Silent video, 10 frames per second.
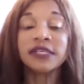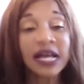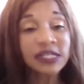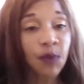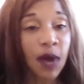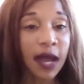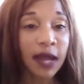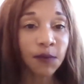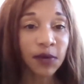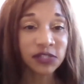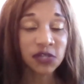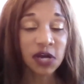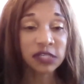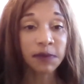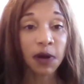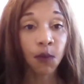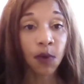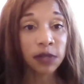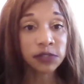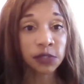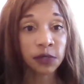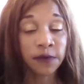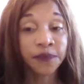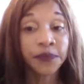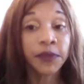That's why when I talked about Walter,